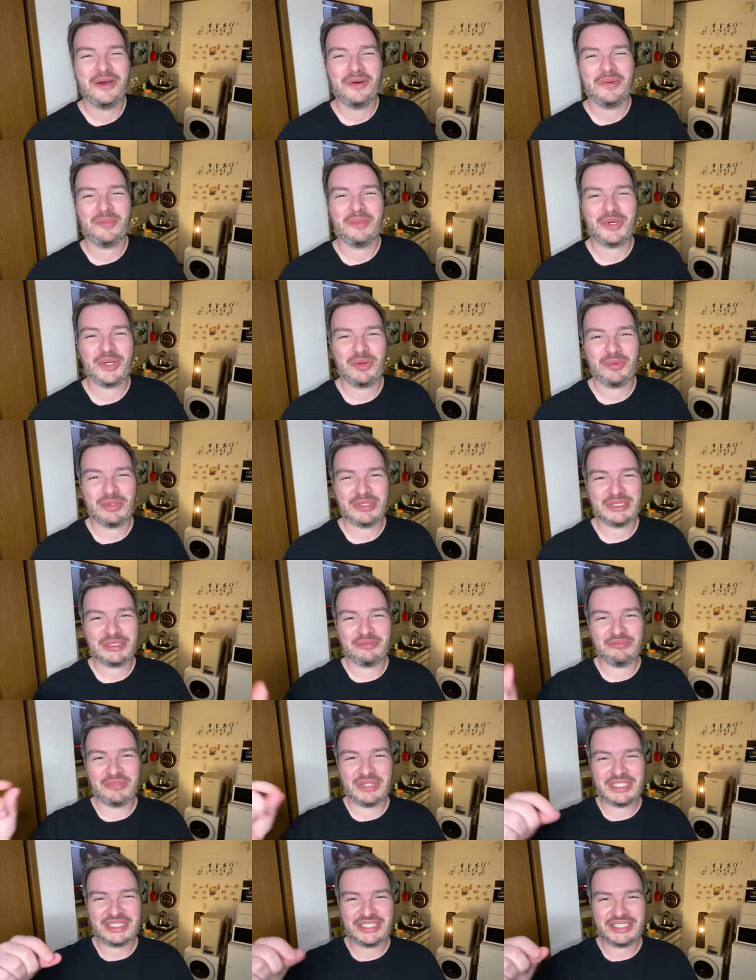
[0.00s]
but you put some
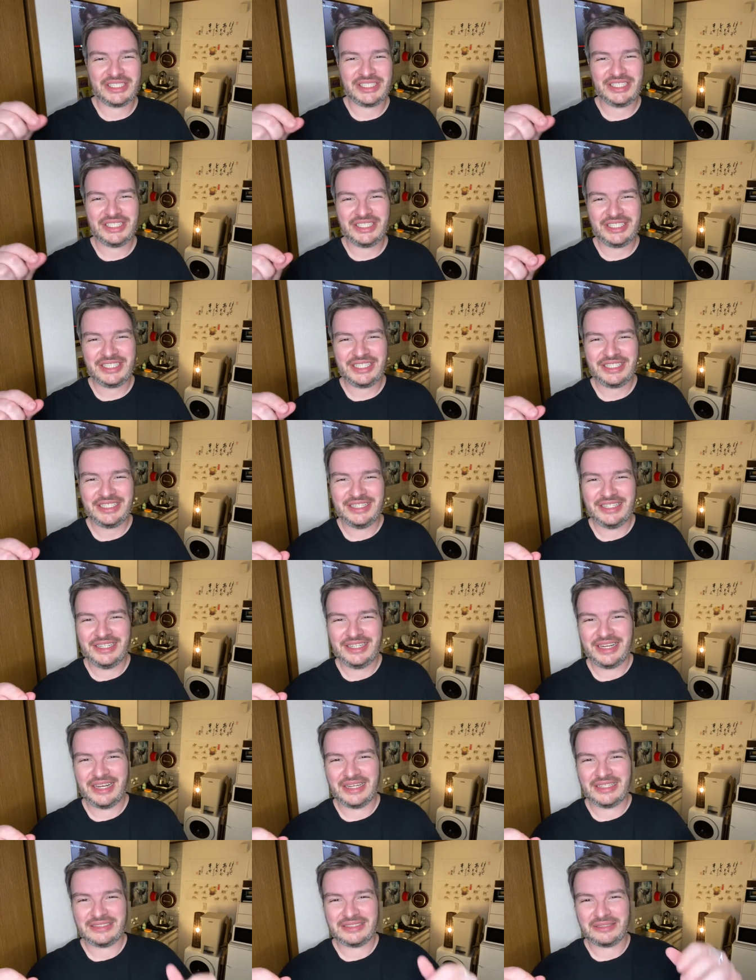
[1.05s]
mustard
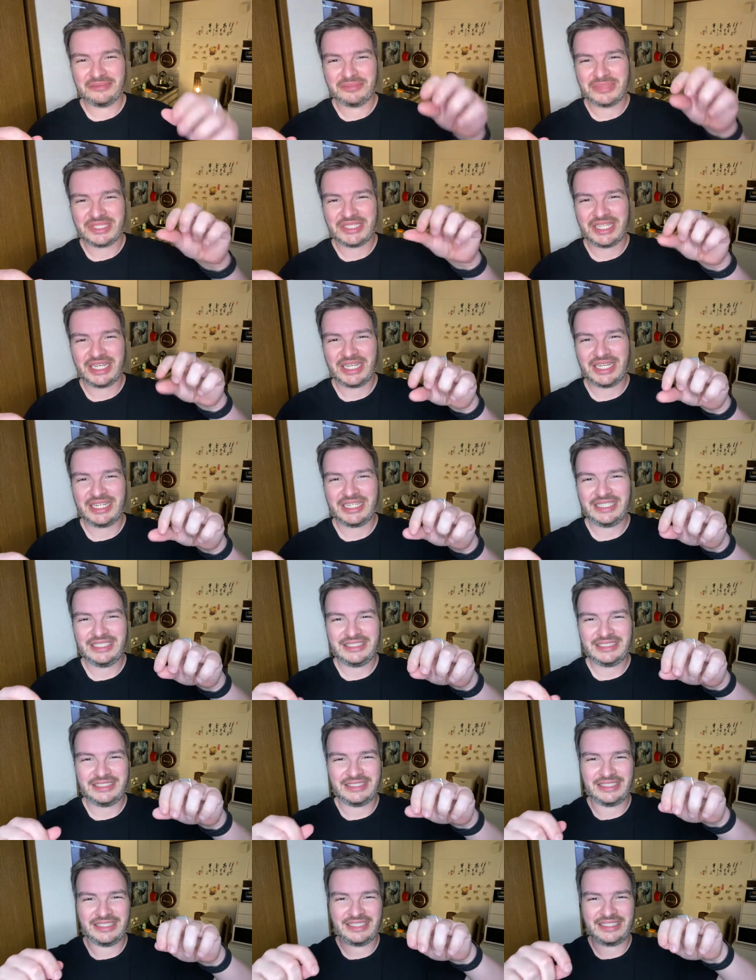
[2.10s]
and some
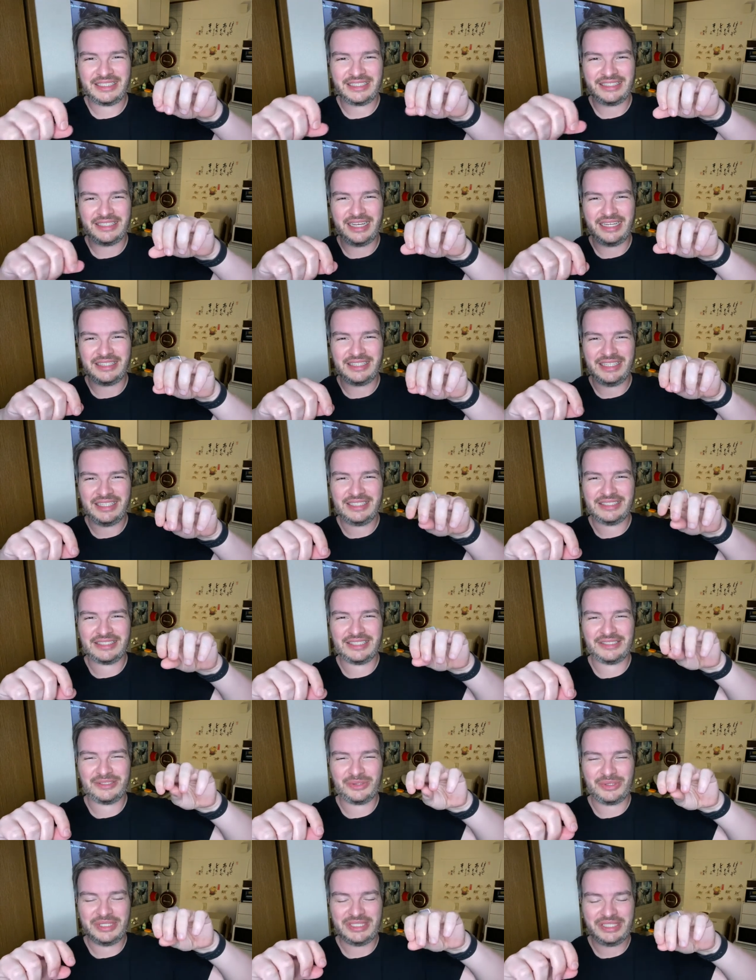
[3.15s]
sauce, like a, uh, I think it's the
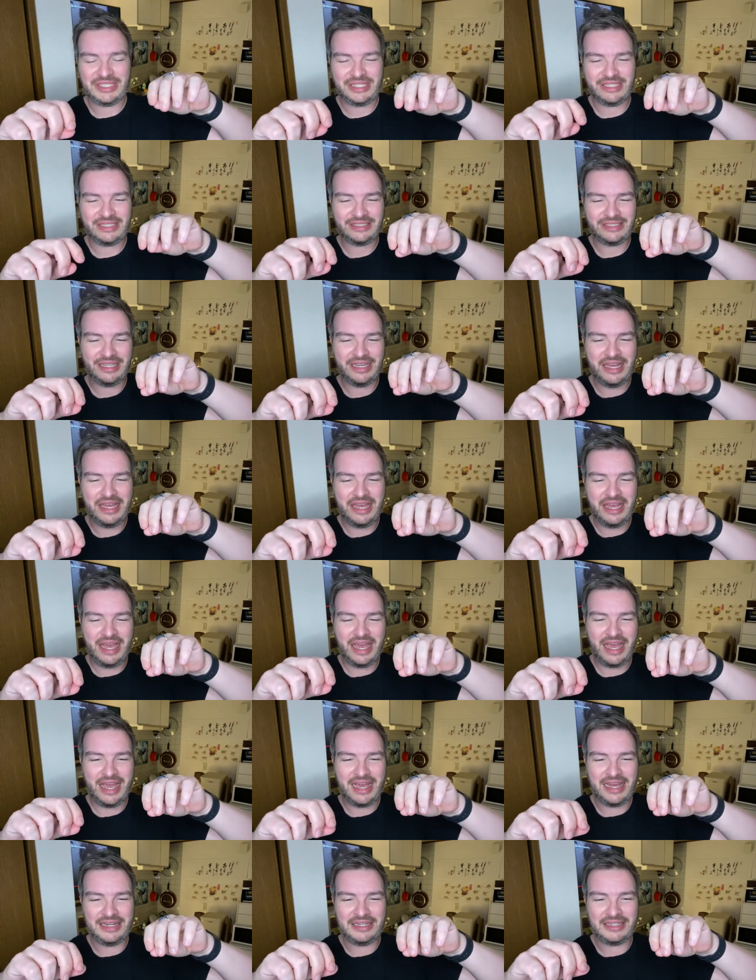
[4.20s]
soy sauce,
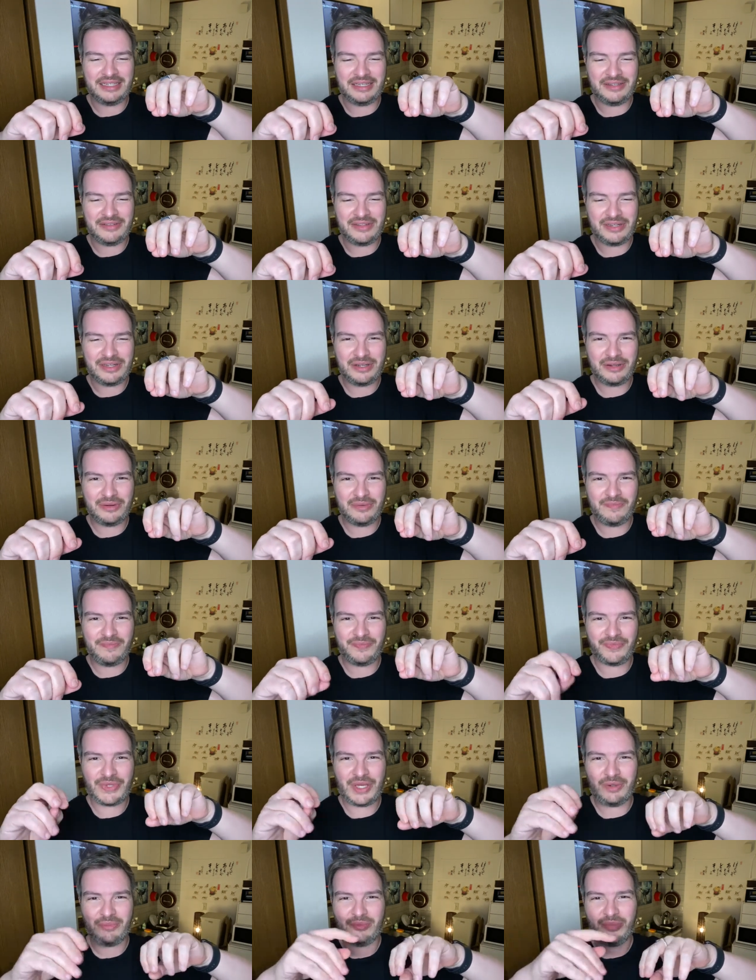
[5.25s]
and uh, then you
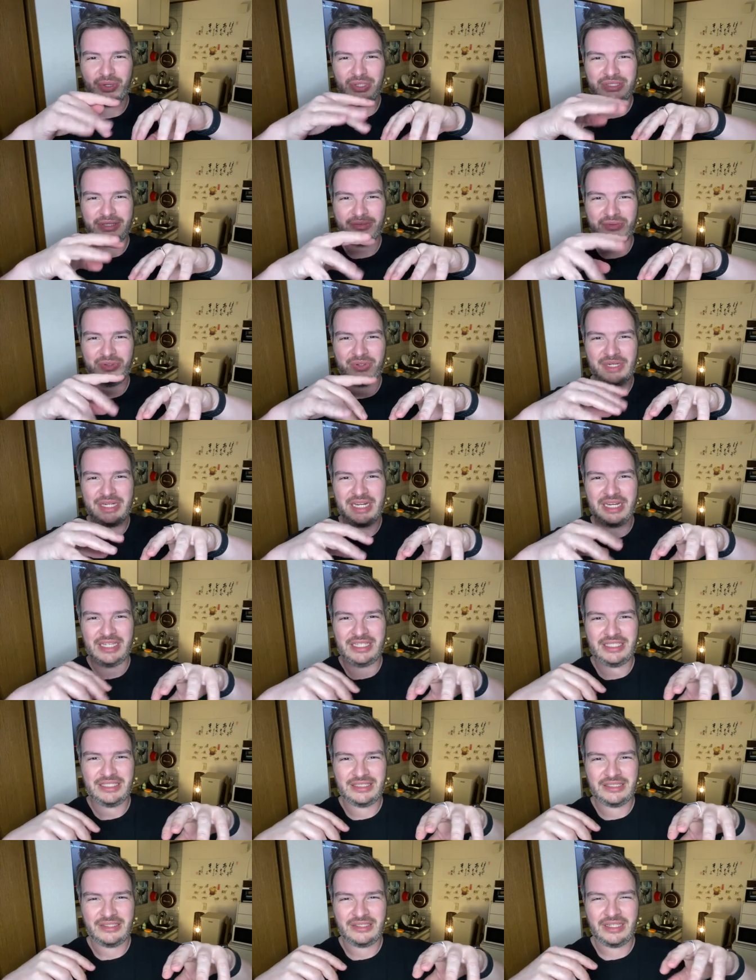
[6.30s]
can put some green
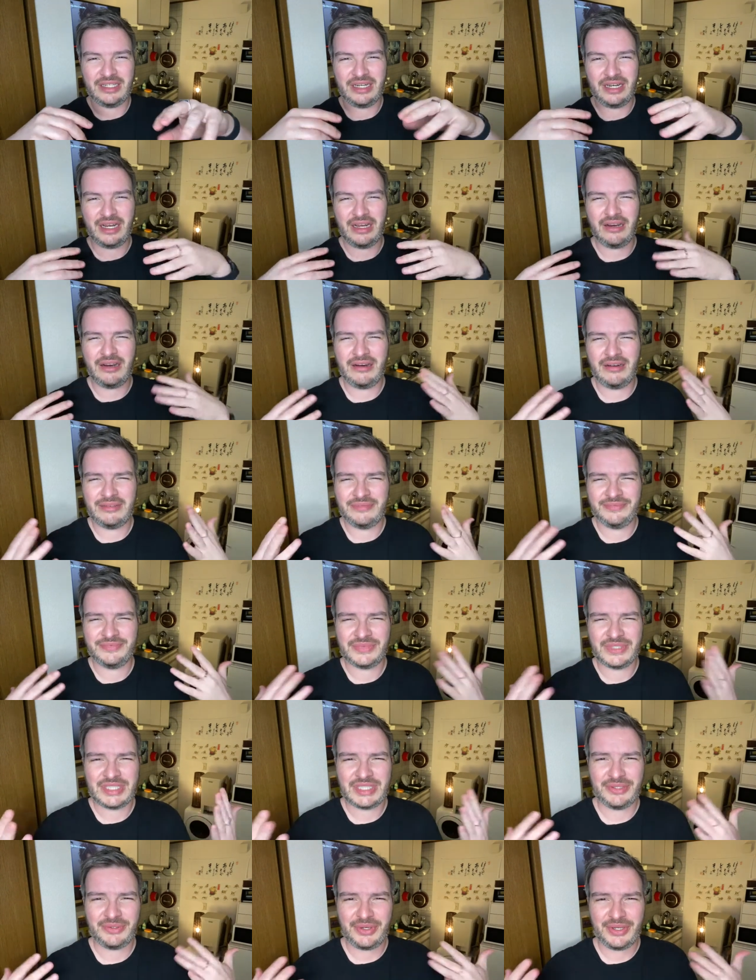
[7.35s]
onions on it. Oh,
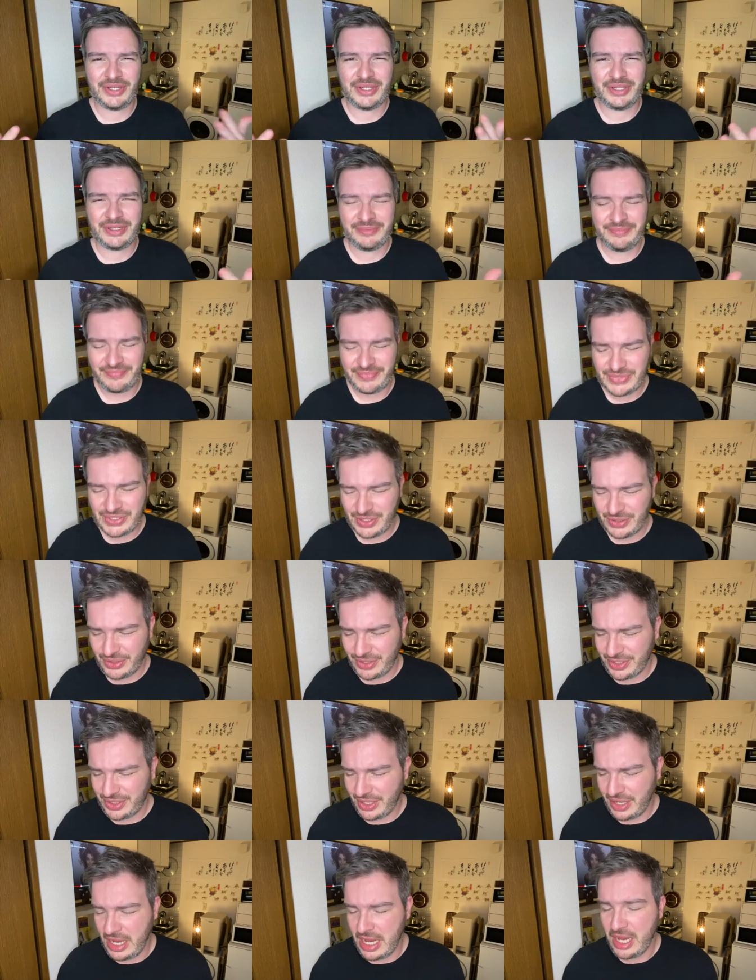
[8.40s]
so good, so good.
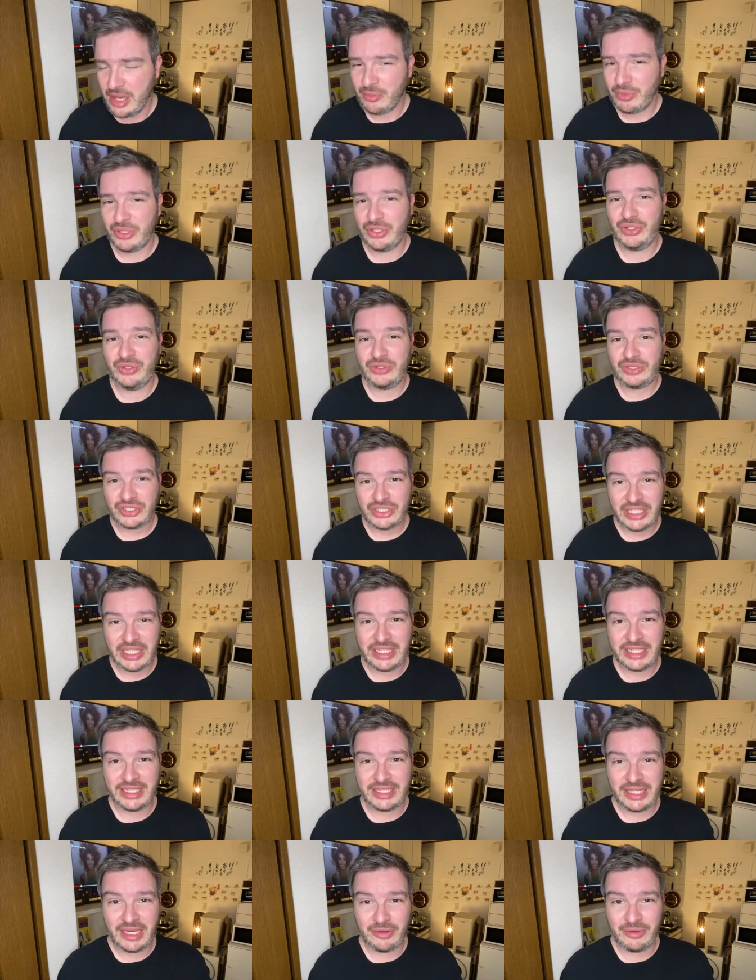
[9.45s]
But usually I
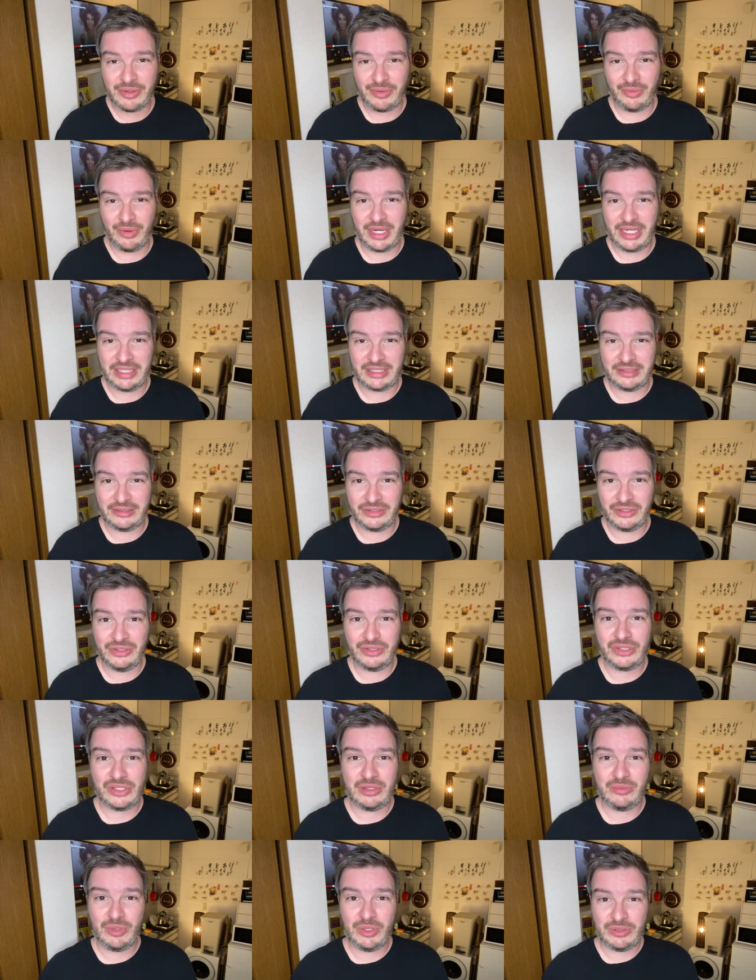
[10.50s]
eat that with rice.
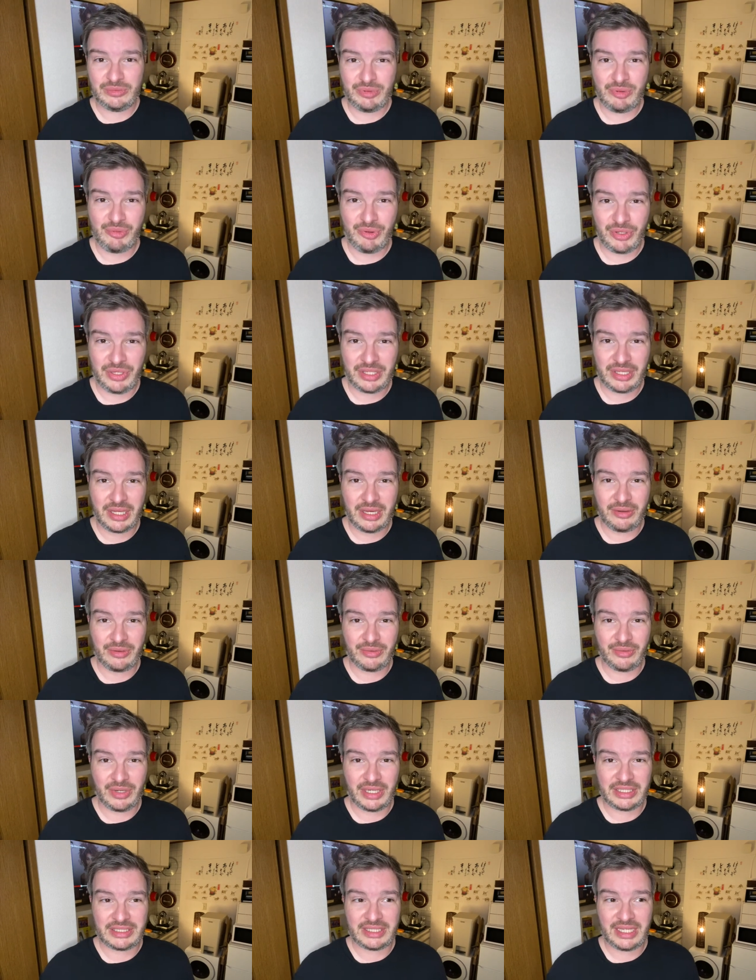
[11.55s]
Usually most people eat that with
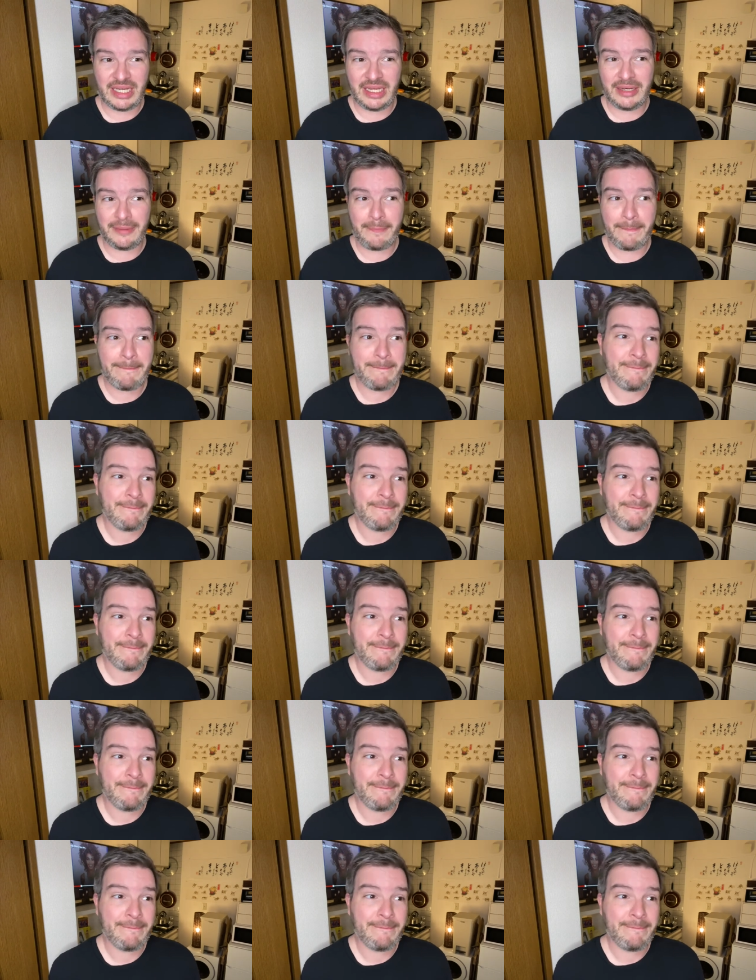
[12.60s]
rice, and